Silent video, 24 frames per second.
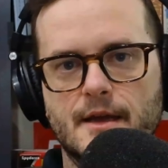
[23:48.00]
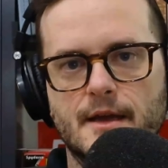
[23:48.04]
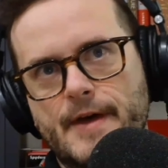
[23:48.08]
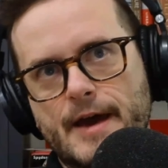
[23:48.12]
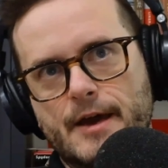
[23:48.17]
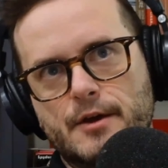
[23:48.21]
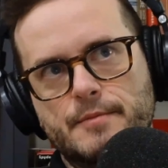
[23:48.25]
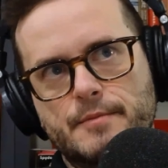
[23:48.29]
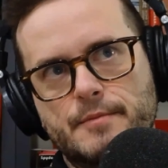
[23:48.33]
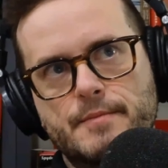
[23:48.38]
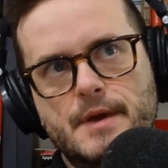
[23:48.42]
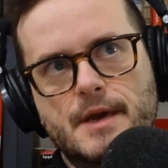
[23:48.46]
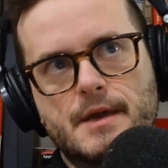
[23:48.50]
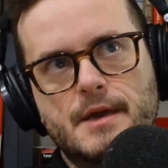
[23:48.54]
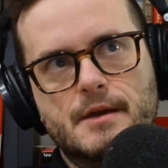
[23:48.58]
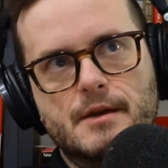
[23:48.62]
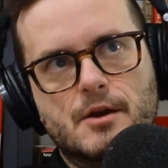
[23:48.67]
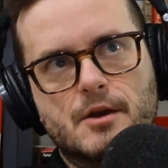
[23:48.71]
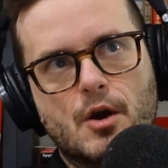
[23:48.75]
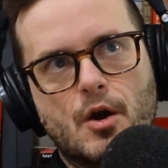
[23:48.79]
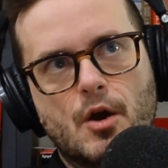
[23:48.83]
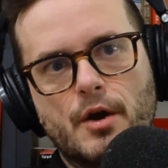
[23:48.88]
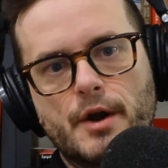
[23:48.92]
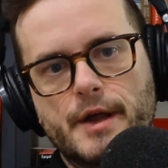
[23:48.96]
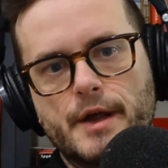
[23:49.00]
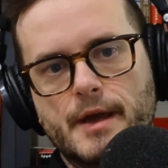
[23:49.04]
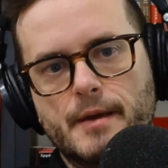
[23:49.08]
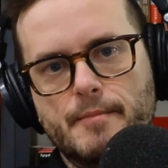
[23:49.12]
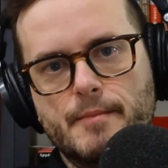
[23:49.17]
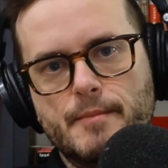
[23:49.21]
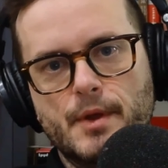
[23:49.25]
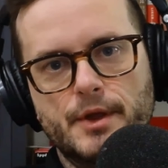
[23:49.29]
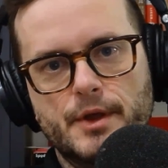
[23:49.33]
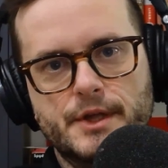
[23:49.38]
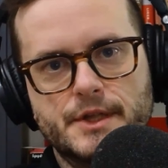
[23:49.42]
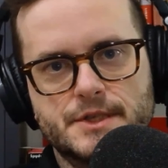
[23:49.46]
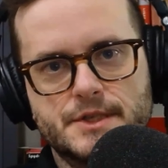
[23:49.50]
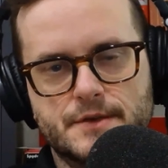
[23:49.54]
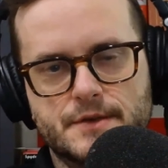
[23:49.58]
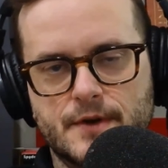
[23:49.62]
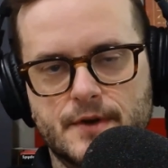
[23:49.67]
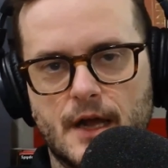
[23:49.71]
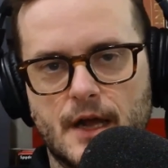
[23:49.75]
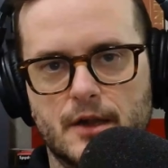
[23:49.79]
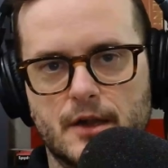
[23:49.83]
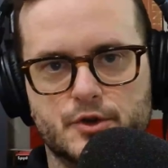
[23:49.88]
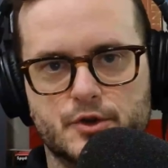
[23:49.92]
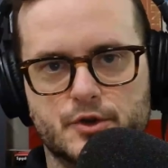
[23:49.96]
that could mean carting millions of
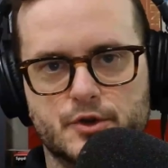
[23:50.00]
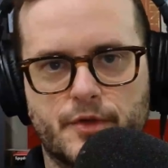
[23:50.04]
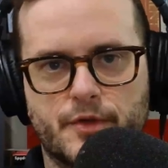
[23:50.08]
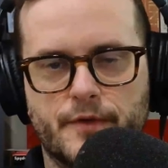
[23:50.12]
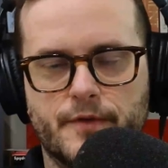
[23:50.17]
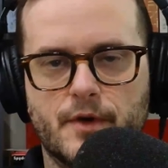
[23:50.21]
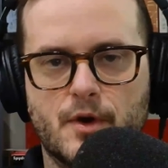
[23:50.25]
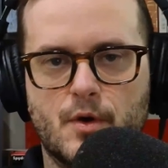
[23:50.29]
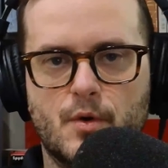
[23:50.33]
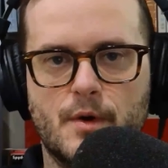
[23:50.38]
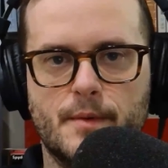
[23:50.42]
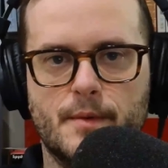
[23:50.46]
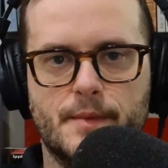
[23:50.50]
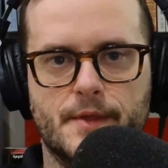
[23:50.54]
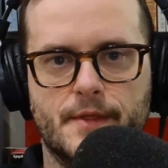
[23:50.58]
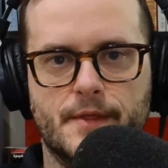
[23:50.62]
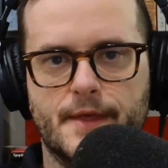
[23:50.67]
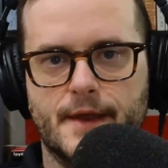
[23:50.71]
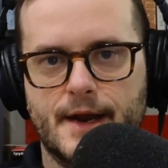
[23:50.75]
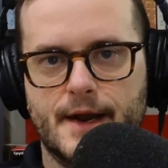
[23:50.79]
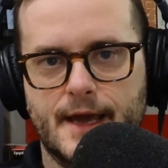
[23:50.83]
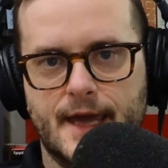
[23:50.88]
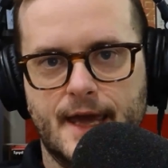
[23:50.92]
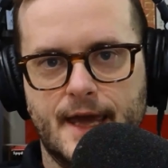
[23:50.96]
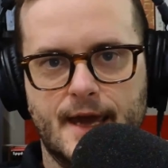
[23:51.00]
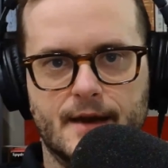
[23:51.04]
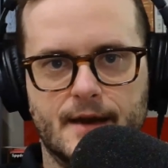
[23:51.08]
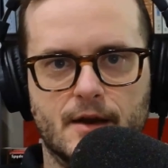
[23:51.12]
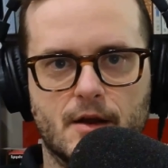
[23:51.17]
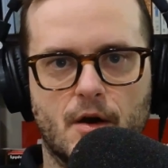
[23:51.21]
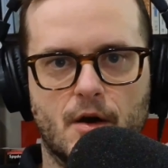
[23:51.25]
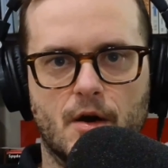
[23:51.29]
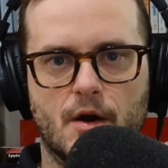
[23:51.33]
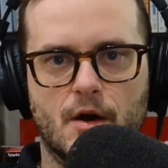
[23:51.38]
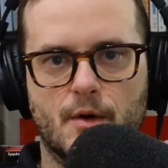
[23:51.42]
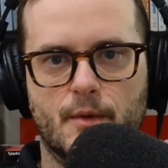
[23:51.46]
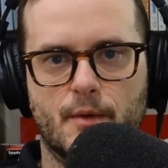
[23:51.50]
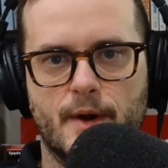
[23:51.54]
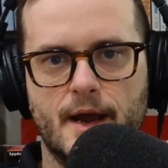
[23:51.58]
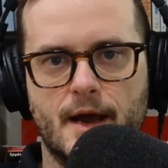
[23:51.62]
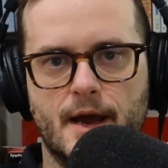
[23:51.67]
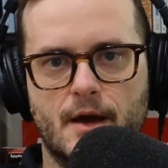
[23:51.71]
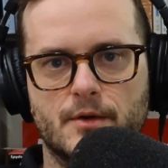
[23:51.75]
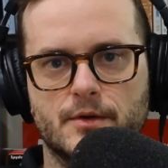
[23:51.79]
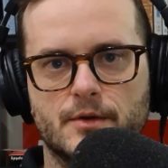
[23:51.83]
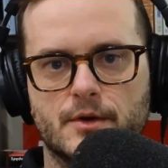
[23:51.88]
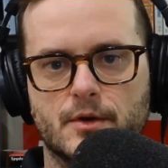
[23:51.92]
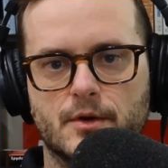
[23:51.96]
dollars worth of equipment that I can't cart
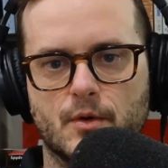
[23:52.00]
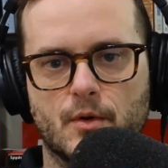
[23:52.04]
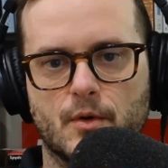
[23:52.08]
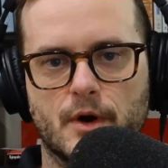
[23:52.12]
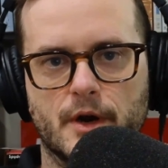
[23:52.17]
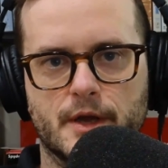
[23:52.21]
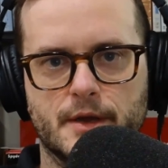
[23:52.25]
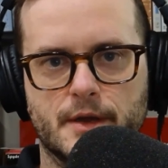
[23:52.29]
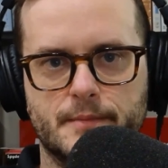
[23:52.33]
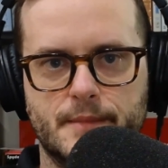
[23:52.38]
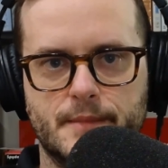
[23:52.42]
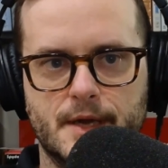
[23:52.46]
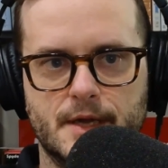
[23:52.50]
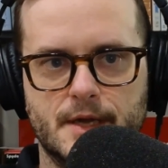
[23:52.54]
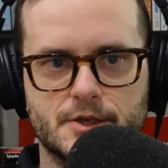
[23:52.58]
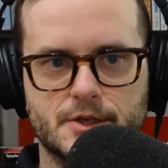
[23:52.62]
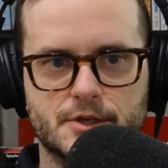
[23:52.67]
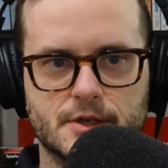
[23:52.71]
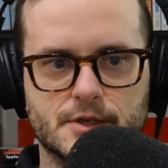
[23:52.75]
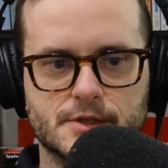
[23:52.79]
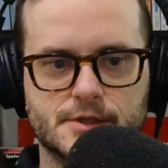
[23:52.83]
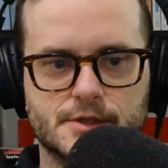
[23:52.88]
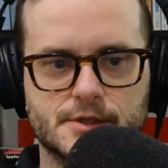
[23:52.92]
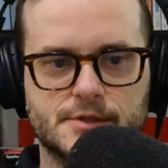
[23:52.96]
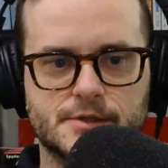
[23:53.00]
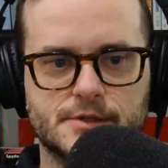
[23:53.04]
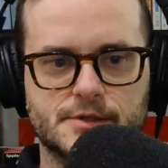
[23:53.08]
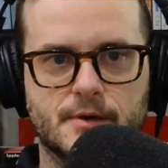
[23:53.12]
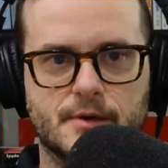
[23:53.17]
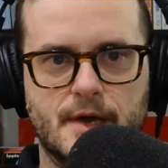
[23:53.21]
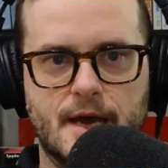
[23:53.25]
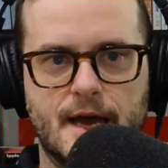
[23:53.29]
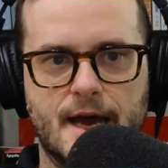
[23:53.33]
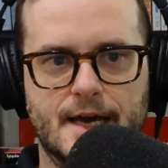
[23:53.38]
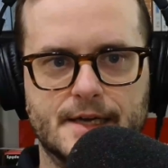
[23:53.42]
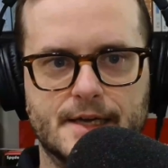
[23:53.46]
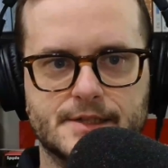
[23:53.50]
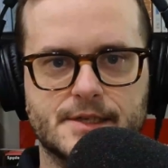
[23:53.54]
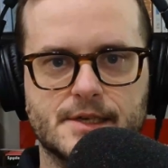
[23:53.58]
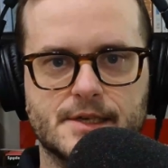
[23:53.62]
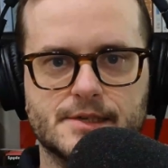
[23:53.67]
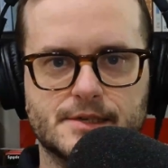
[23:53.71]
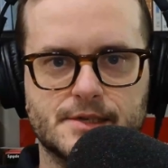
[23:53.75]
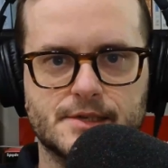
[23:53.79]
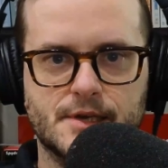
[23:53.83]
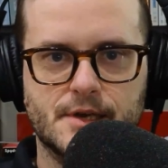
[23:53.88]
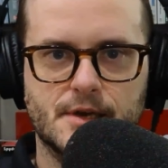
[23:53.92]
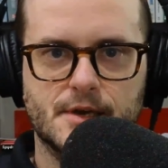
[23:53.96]
around, or it could mean just
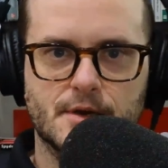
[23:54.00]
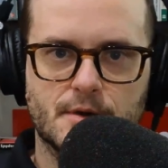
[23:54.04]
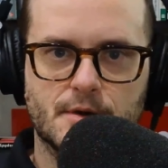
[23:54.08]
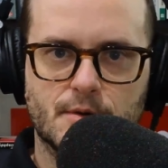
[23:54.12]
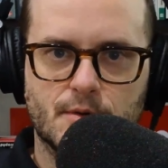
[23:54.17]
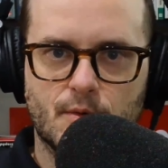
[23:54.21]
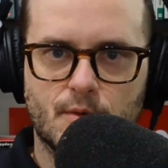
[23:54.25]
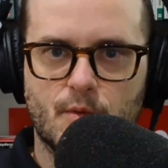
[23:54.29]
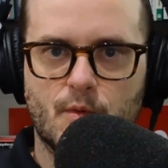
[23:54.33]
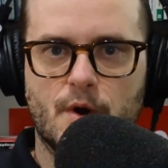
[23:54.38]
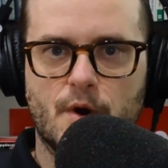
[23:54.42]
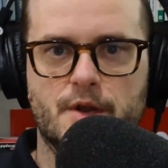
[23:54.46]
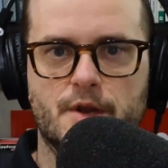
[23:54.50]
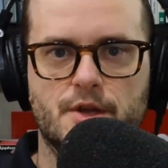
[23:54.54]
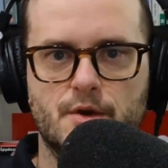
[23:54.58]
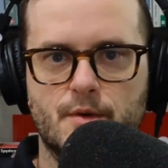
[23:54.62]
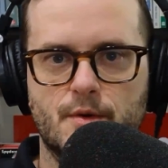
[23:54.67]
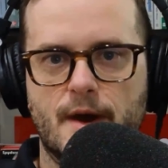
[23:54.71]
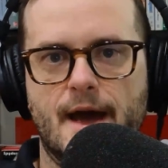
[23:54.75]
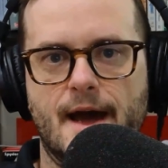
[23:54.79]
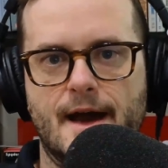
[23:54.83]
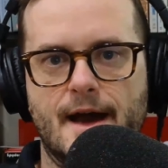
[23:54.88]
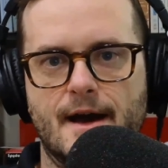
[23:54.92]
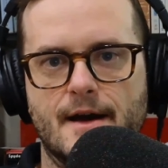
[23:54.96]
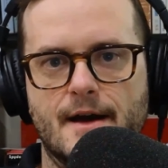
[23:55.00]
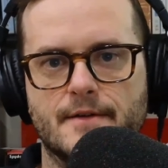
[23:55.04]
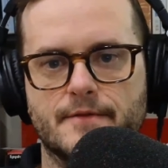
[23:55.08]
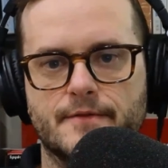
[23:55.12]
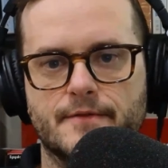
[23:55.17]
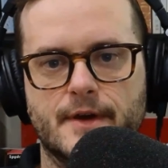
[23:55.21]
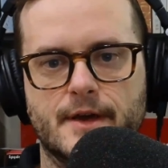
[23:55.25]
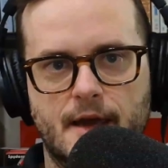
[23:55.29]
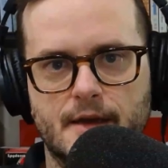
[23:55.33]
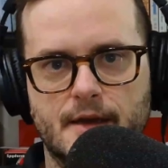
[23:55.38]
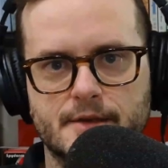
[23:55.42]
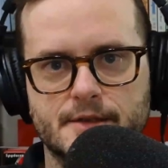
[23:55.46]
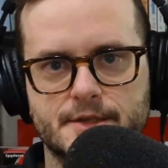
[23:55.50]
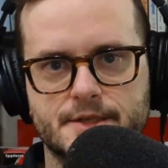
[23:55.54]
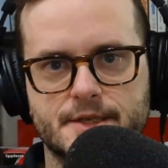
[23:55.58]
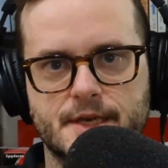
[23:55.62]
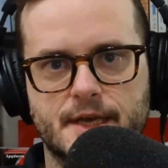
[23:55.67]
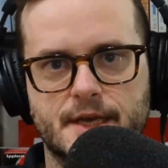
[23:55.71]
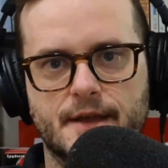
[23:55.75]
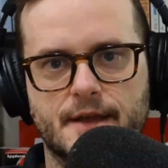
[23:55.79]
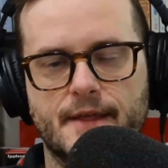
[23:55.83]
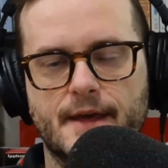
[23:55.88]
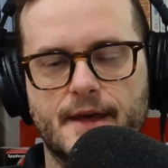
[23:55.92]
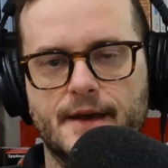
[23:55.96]
accessing what you have and
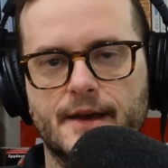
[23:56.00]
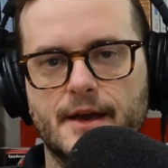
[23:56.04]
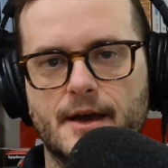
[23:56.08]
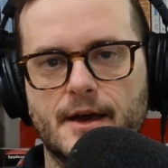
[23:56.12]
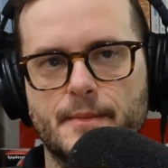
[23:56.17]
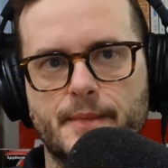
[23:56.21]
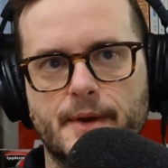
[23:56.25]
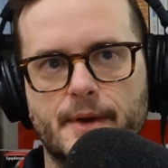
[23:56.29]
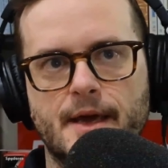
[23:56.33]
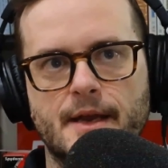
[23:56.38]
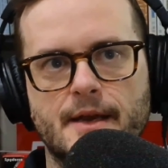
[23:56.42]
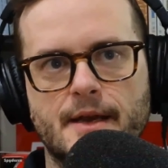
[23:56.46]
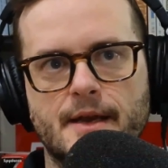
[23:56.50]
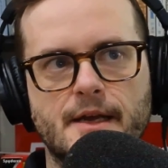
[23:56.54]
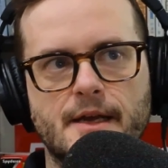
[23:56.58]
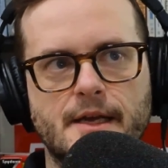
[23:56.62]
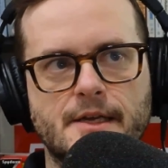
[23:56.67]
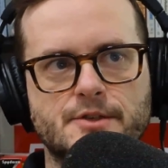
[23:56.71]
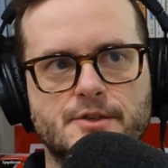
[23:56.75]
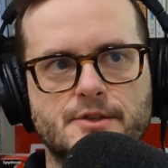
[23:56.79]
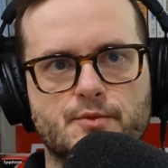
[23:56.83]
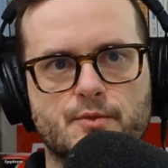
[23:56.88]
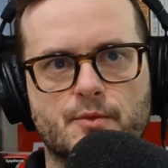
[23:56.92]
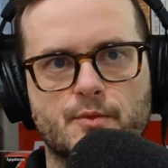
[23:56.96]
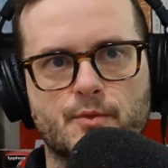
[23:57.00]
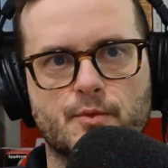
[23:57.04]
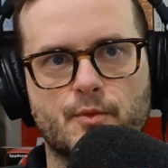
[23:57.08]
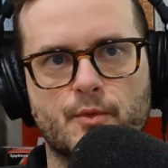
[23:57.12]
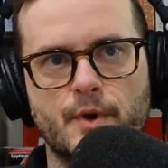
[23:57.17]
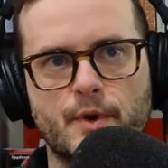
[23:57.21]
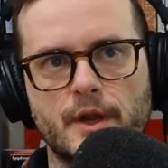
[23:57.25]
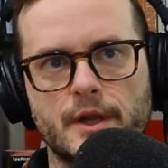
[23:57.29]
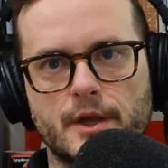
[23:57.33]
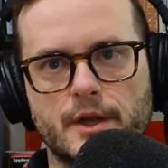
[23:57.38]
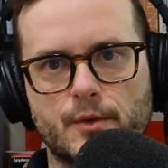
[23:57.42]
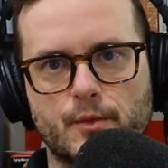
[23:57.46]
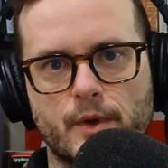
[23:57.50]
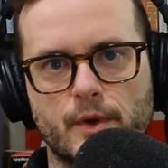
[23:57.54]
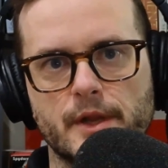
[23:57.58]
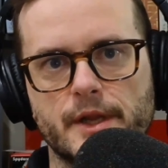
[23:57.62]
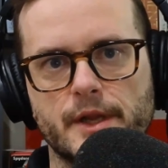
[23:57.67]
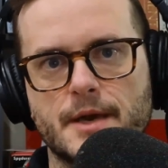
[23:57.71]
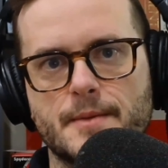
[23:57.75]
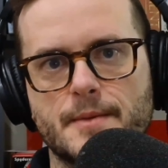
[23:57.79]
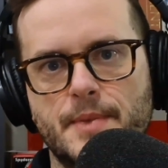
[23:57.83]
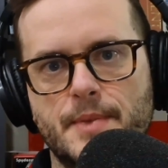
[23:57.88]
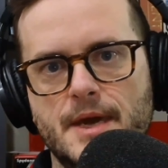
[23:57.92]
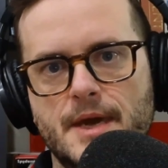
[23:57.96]
setting that up. And it's really,
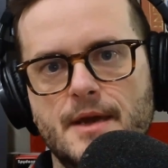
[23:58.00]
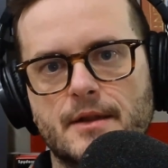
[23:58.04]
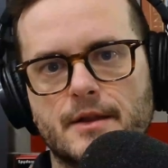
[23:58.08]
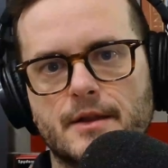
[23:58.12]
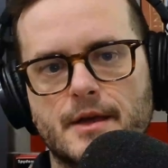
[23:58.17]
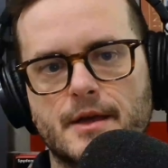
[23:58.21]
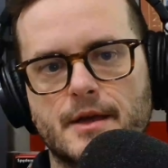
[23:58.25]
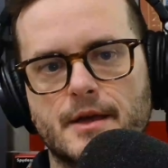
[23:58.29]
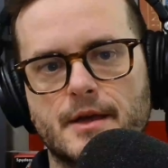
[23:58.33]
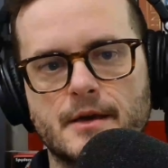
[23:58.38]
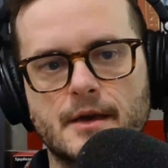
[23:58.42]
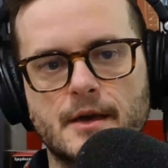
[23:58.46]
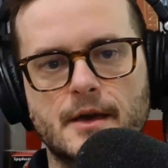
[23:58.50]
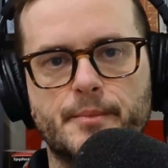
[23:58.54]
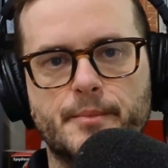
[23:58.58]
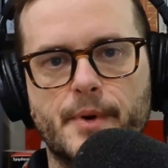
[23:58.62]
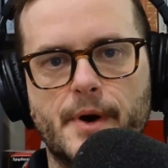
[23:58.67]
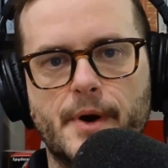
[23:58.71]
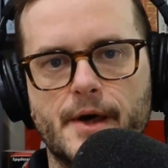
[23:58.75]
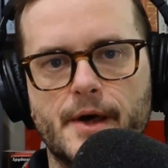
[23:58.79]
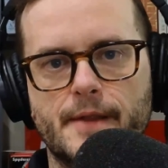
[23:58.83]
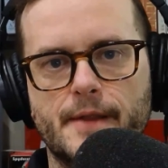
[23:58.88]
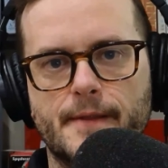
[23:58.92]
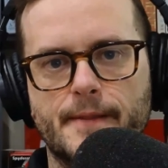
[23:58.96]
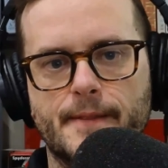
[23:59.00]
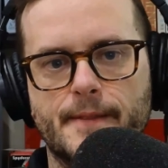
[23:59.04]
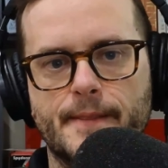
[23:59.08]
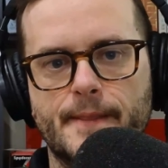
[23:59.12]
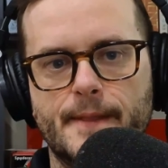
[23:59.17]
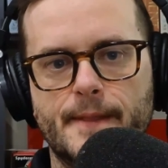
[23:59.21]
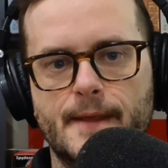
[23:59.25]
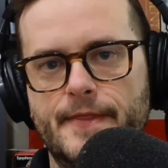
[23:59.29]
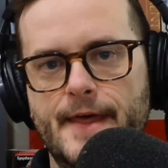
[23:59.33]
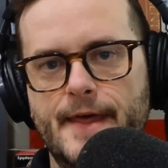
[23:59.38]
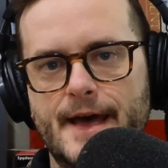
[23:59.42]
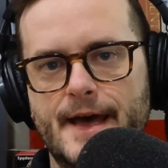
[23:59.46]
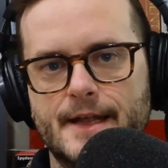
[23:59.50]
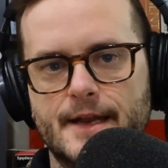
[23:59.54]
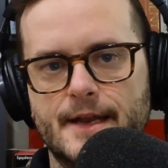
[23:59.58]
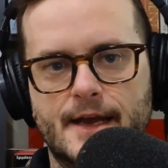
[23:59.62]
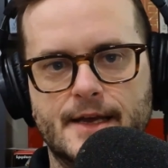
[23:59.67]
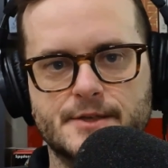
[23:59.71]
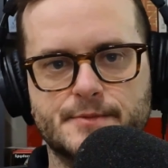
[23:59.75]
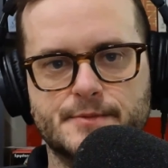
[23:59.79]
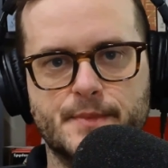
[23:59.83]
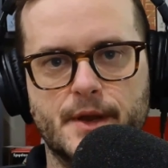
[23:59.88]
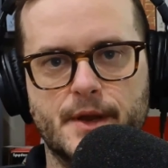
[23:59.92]
really appealing, but that has